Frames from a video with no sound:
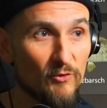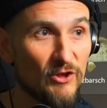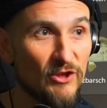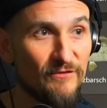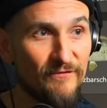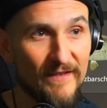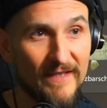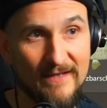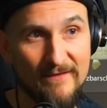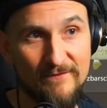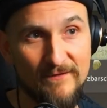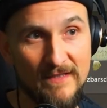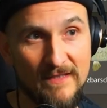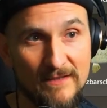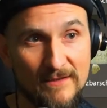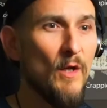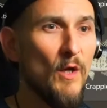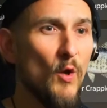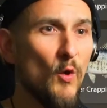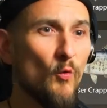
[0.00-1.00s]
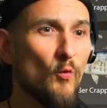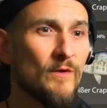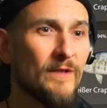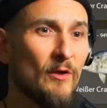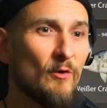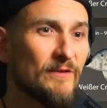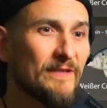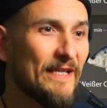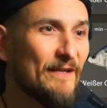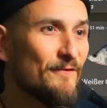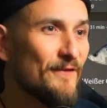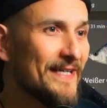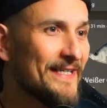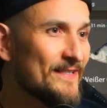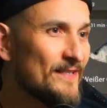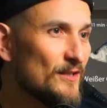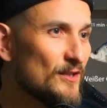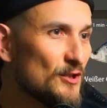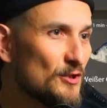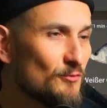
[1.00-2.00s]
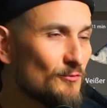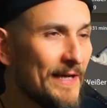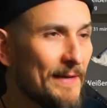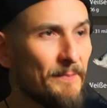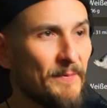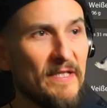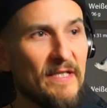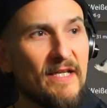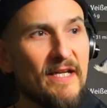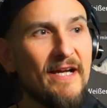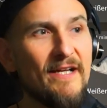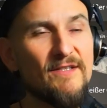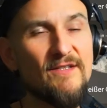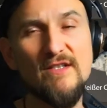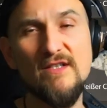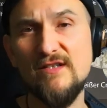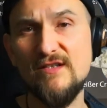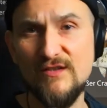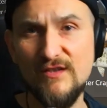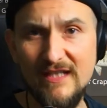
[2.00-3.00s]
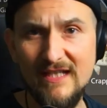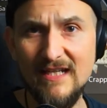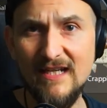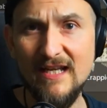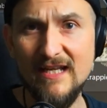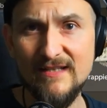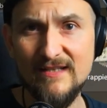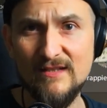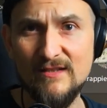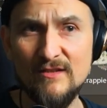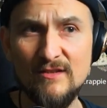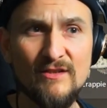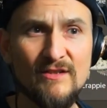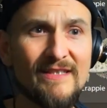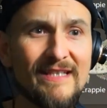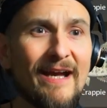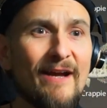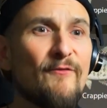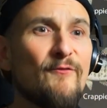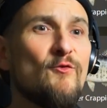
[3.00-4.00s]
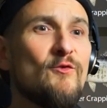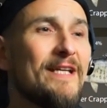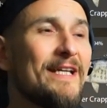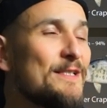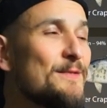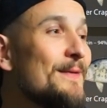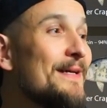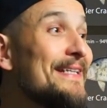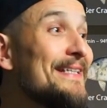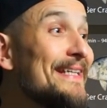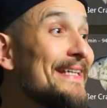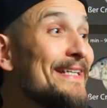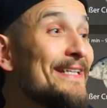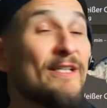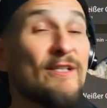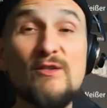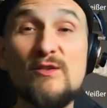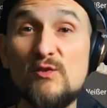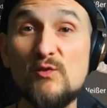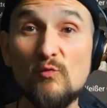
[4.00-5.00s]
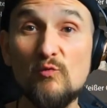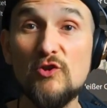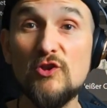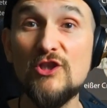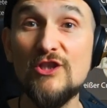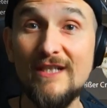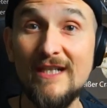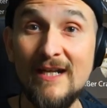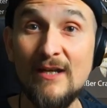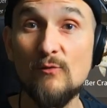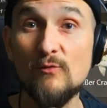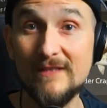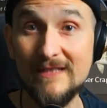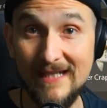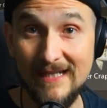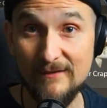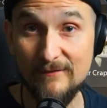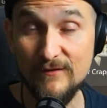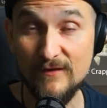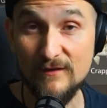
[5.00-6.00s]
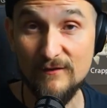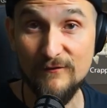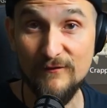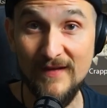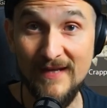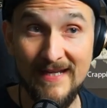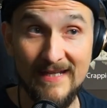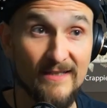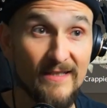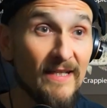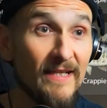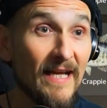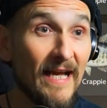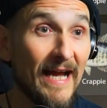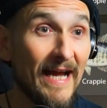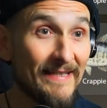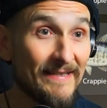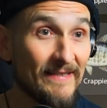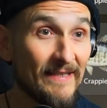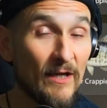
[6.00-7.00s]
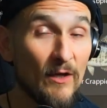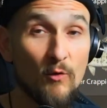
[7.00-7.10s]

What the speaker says: And the white crappie isn't bad either. Considering how fast and easy it is to catch, it has a pretty decent silver price.